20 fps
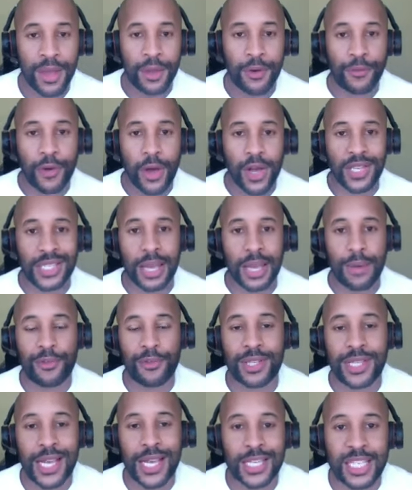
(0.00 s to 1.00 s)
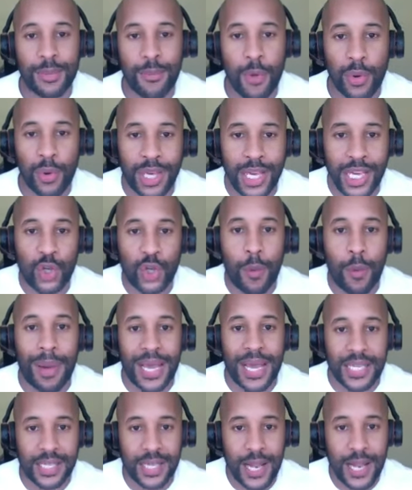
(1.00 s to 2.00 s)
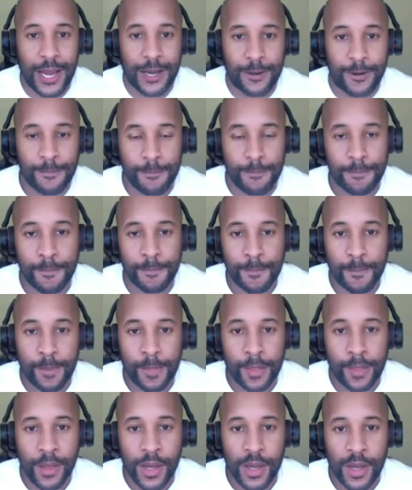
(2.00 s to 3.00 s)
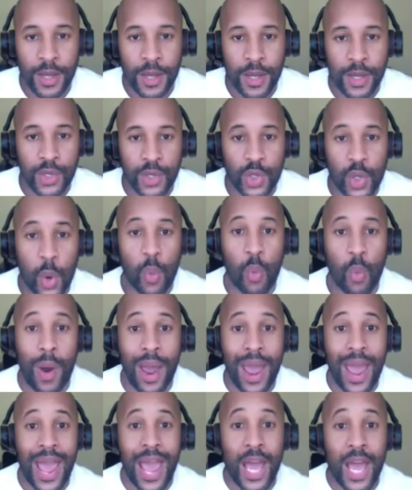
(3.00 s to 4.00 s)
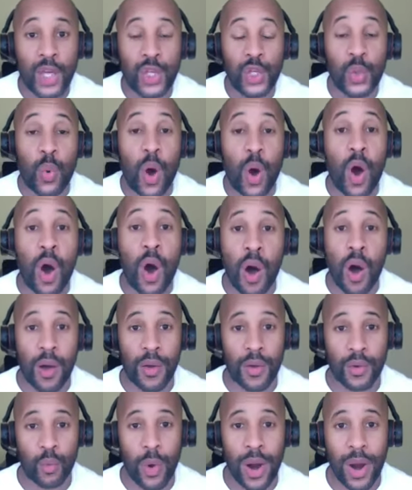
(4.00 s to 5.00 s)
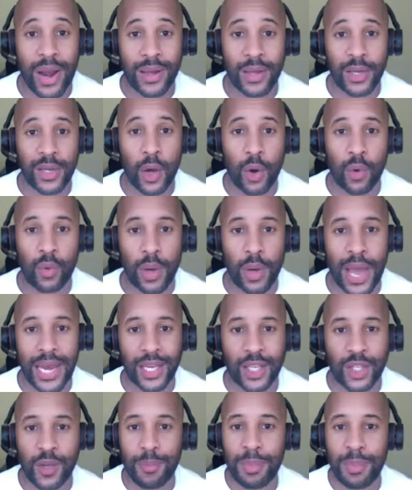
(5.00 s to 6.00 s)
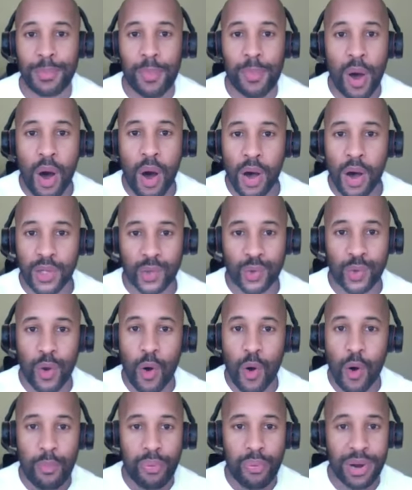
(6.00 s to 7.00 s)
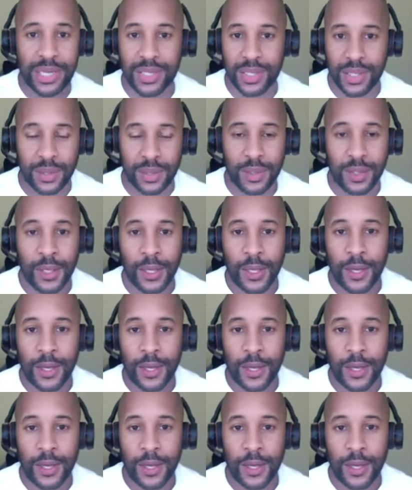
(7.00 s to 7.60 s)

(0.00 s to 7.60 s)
The first step for testimony is your baseline. So where you are, and it can be past or present.